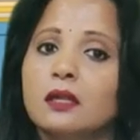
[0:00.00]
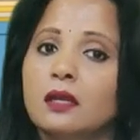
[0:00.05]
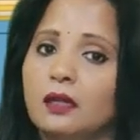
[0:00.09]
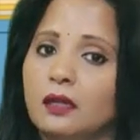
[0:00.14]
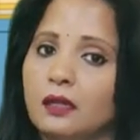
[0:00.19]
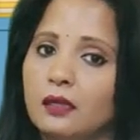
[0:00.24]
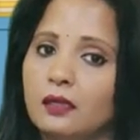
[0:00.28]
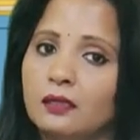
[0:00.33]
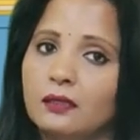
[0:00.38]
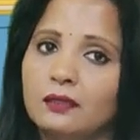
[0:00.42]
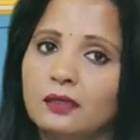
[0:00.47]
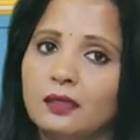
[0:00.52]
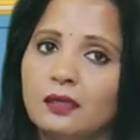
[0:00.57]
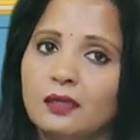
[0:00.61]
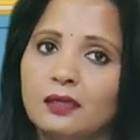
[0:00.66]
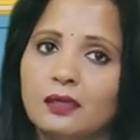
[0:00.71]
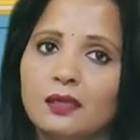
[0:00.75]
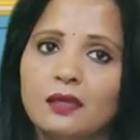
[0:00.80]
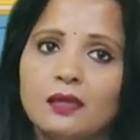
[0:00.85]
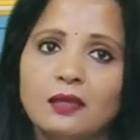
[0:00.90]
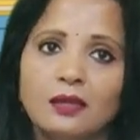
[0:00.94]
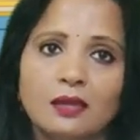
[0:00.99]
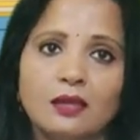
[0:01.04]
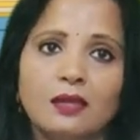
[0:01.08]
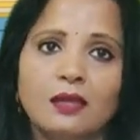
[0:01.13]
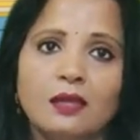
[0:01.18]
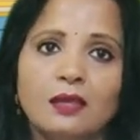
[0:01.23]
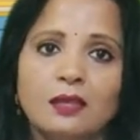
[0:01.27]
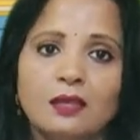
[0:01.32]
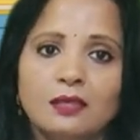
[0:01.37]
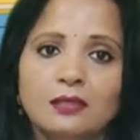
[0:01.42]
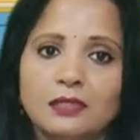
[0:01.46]
critical thinking,
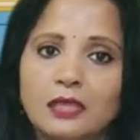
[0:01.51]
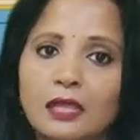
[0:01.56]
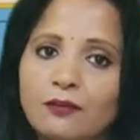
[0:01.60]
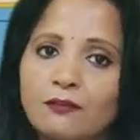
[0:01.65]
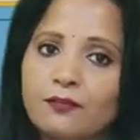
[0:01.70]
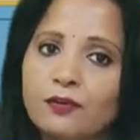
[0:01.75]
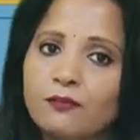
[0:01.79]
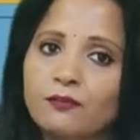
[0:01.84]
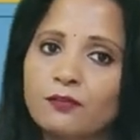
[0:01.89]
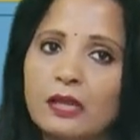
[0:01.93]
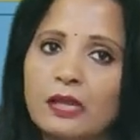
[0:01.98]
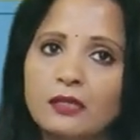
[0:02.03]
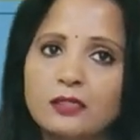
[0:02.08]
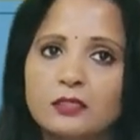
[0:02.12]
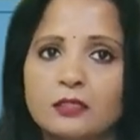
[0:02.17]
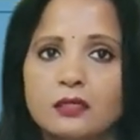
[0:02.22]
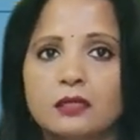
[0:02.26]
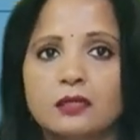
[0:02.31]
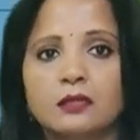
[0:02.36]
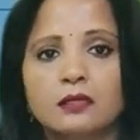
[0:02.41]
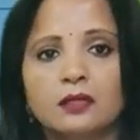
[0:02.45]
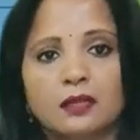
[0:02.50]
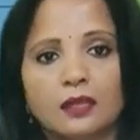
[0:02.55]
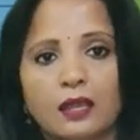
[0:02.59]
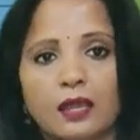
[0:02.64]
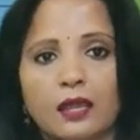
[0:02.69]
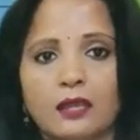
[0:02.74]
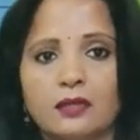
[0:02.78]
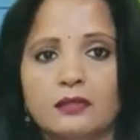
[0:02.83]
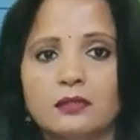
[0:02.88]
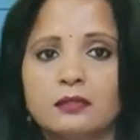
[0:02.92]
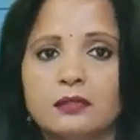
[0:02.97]
self-reflection
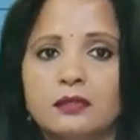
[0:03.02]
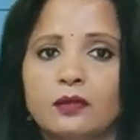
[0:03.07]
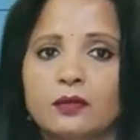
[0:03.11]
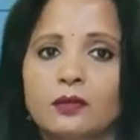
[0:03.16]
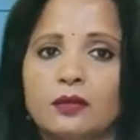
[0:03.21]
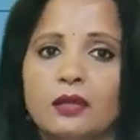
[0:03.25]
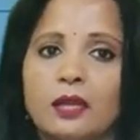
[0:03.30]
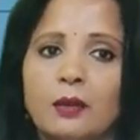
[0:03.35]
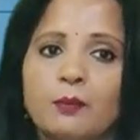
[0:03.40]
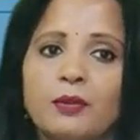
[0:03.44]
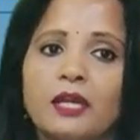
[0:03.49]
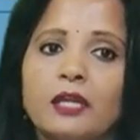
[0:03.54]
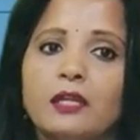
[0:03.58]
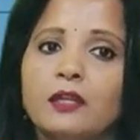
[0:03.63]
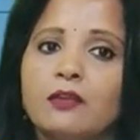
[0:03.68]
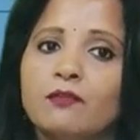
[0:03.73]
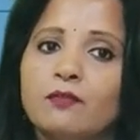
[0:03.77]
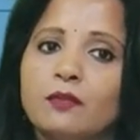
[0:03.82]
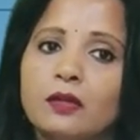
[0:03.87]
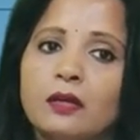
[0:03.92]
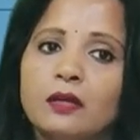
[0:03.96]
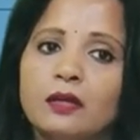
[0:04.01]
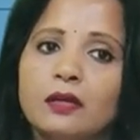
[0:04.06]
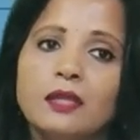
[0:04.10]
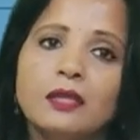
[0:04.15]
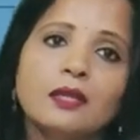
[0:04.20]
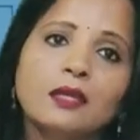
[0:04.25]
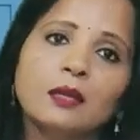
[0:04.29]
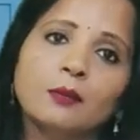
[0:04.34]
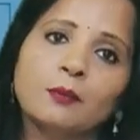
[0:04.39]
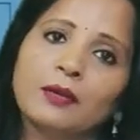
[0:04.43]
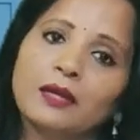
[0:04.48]
and collaborative
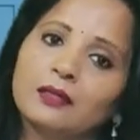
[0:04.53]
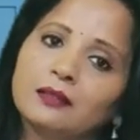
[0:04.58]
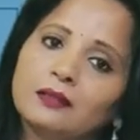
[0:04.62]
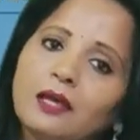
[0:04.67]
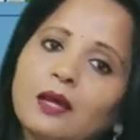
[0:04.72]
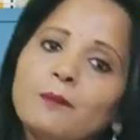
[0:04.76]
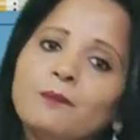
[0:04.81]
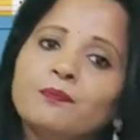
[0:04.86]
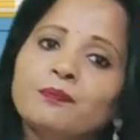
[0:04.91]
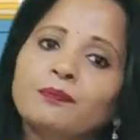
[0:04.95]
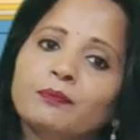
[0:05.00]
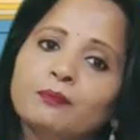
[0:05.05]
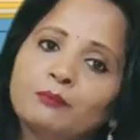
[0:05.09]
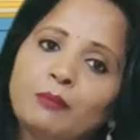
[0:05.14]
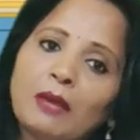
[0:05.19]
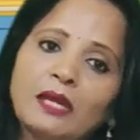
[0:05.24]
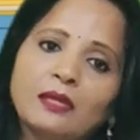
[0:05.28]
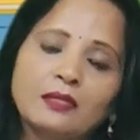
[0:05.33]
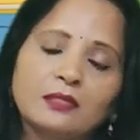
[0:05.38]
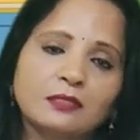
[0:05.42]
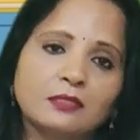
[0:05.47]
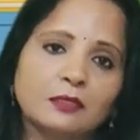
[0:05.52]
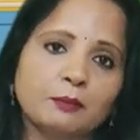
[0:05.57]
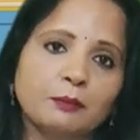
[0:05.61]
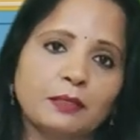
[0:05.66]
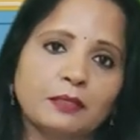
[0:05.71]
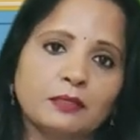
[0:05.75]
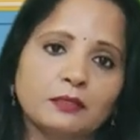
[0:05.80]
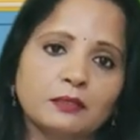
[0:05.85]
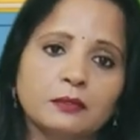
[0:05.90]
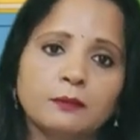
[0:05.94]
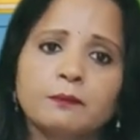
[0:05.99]
learning among the
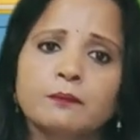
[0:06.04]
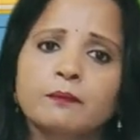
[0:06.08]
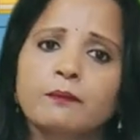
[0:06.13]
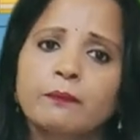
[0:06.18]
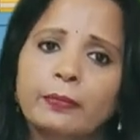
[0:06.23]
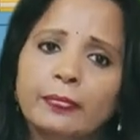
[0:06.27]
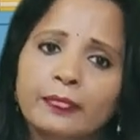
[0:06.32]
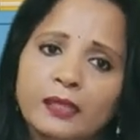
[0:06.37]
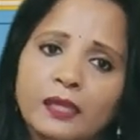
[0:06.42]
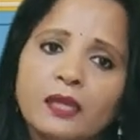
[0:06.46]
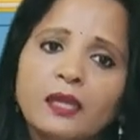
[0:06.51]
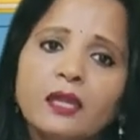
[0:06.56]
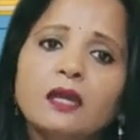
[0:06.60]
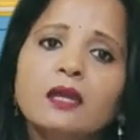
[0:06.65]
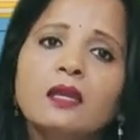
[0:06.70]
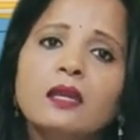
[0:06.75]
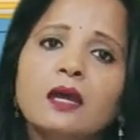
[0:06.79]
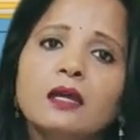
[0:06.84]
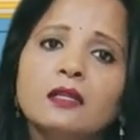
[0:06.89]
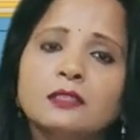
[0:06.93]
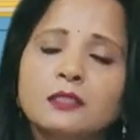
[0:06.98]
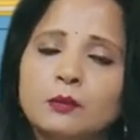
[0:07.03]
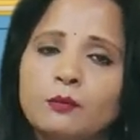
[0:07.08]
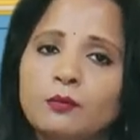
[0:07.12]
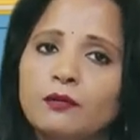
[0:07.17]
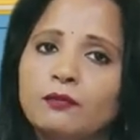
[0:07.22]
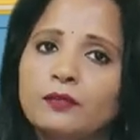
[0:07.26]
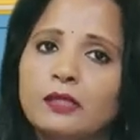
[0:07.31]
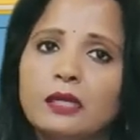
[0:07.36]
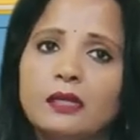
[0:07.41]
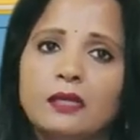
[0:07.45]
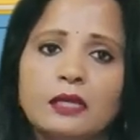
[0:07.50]
participants. Here are some
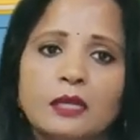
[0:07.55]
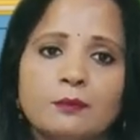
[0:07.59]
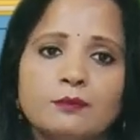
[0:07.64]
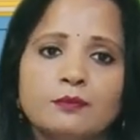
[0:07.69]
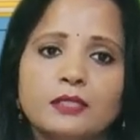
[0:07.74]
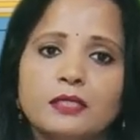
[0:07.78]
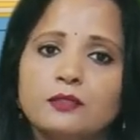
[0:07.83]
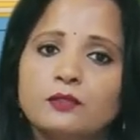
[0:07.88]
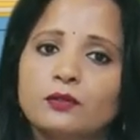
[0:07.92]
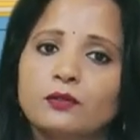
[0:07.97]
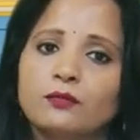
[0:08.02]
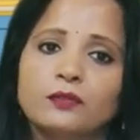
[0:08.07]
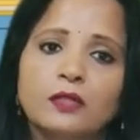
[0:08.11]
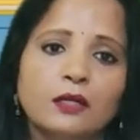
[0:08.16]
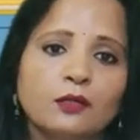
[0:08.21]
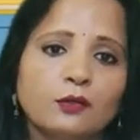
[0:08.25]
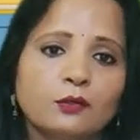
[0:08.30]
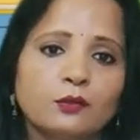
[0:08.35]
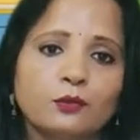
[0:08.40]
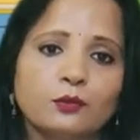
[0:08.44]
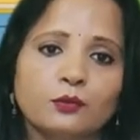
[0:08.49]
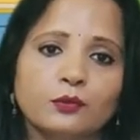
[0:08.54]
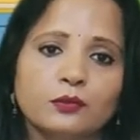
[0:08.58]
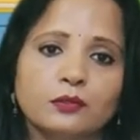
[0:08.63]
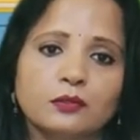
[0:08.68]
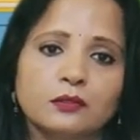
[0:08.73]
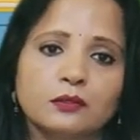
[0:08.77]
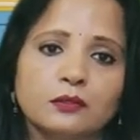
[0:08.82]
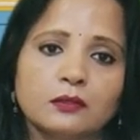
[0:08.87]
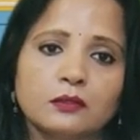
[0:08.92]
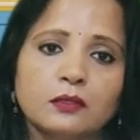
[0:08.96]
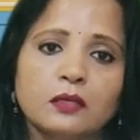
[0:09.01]
of the glimpses of the course.